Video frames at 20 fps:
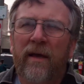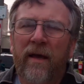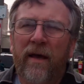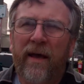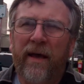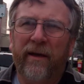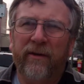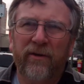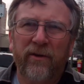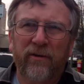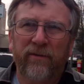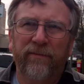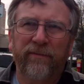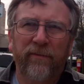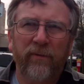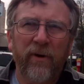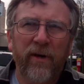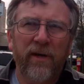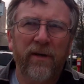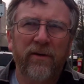and just
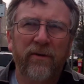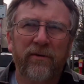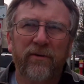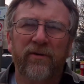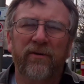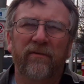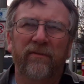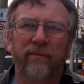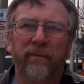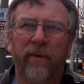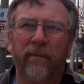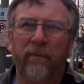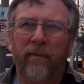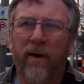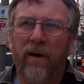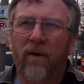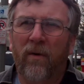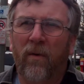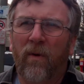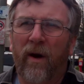free use of
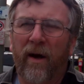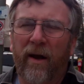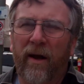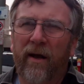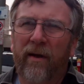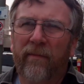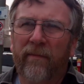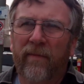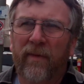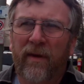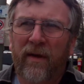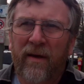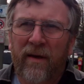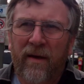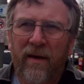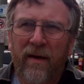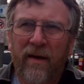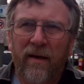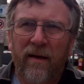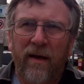marijuana,
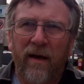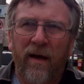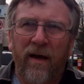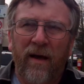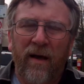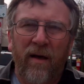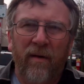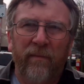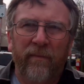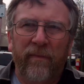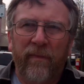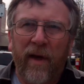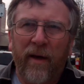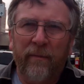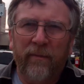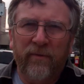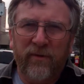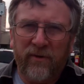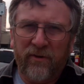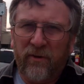
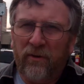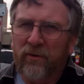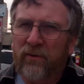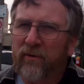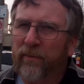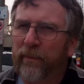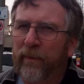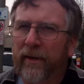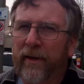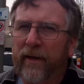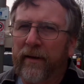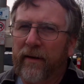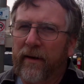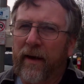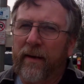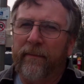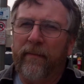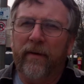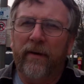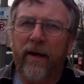I'm still split.
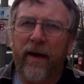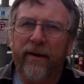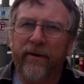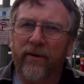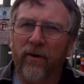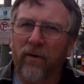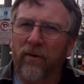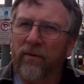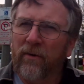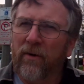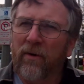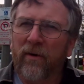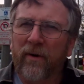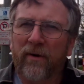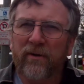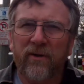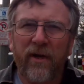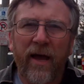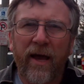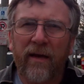I don't know
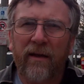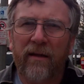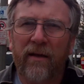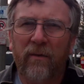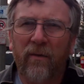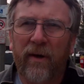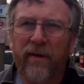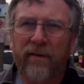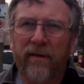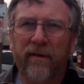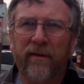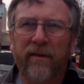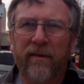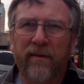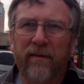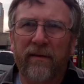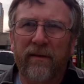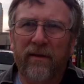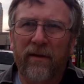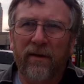exactly what to
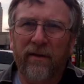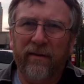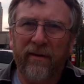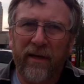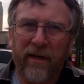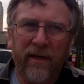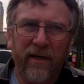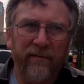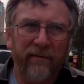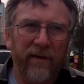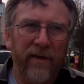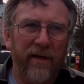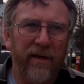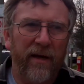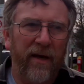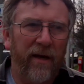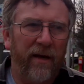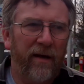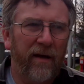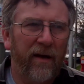think of it
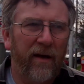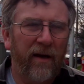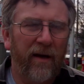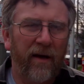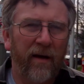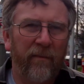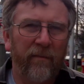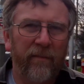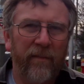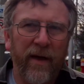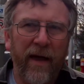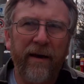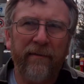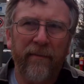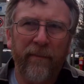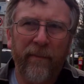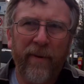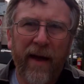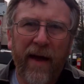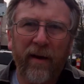yet. I
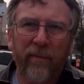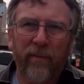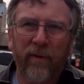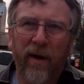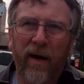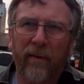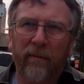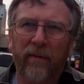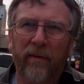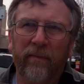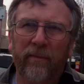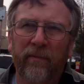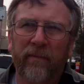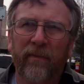have a back problem.